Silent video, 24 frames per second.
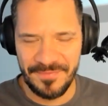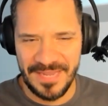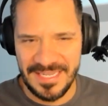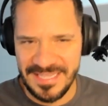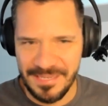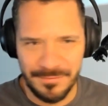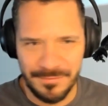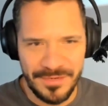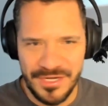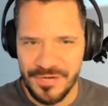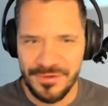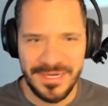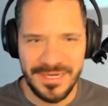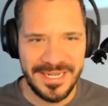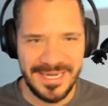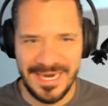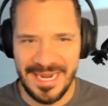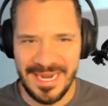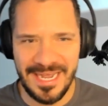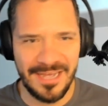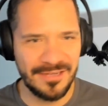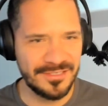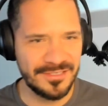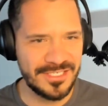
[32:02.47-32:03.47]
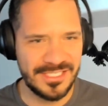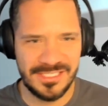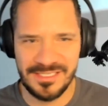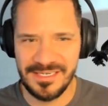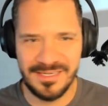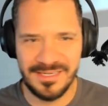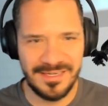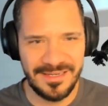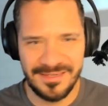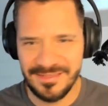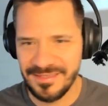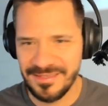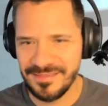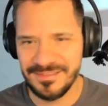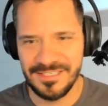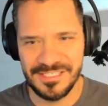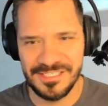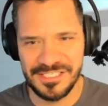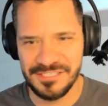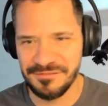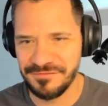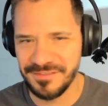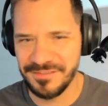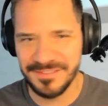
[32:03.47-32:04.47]
And then when you get out,
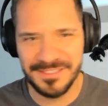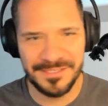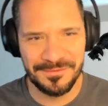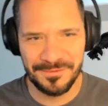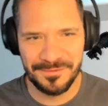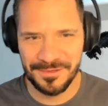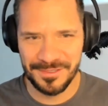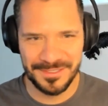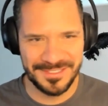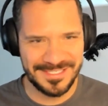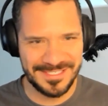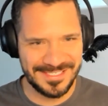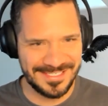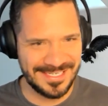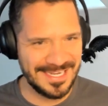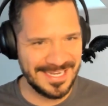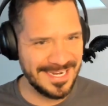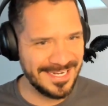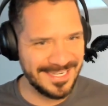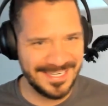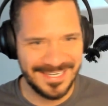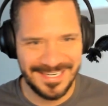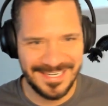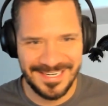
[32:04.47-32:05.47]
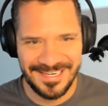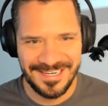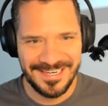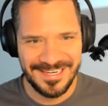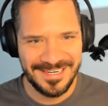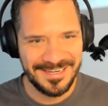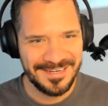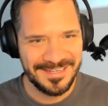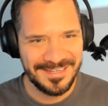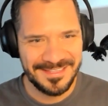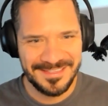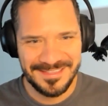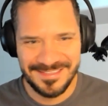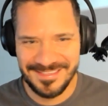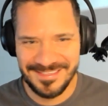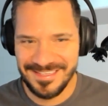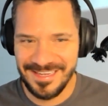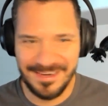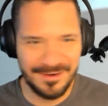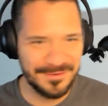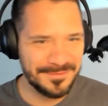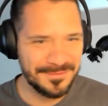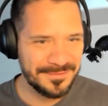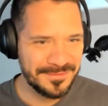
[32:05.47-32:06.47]
the civilian world is like,
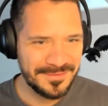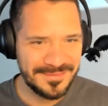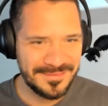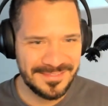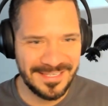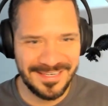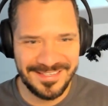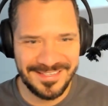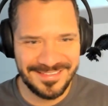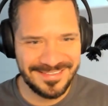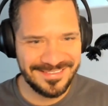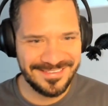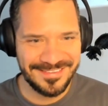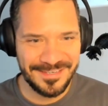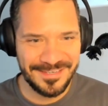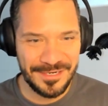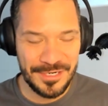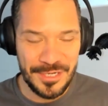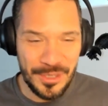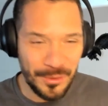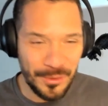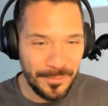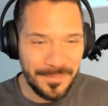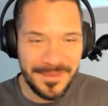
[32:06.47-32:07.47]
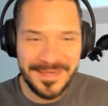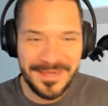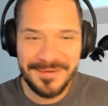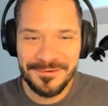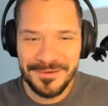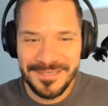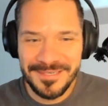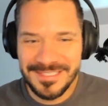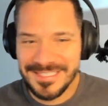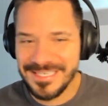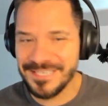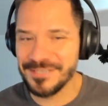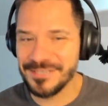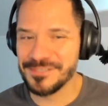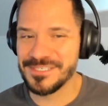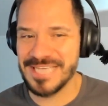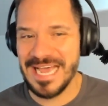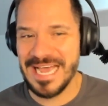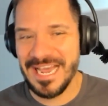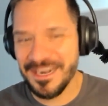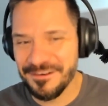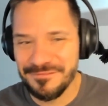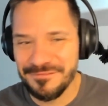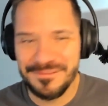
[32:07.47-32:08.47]
you know, nobody really goes
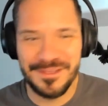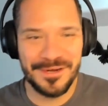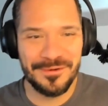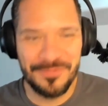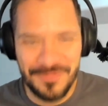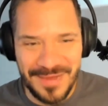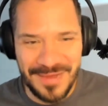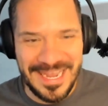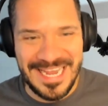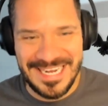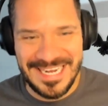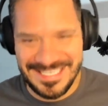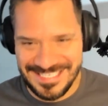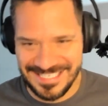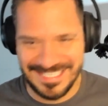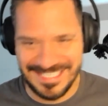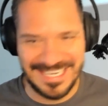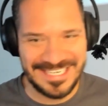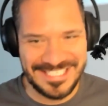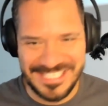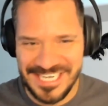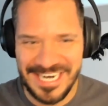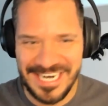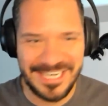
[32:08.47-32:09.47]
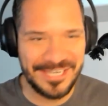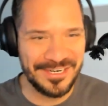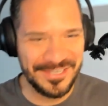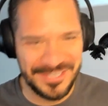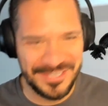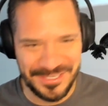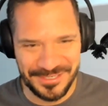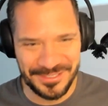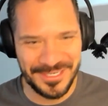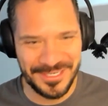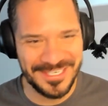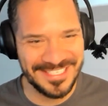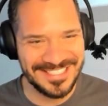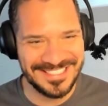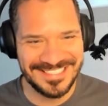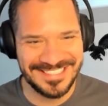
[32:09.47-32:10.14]
out of their way to like check on you.